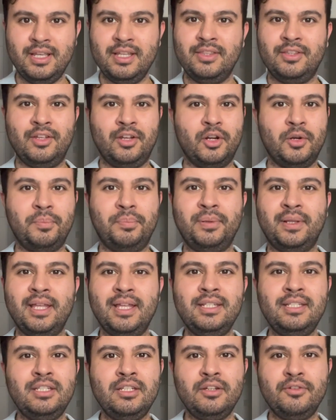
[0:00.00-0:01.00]
there are
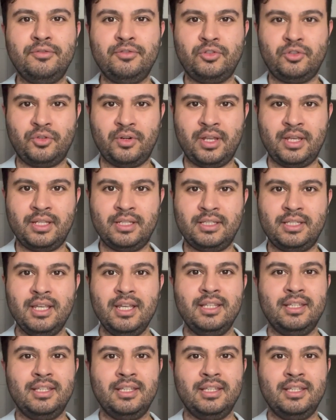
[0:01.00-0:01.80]
plenty of trains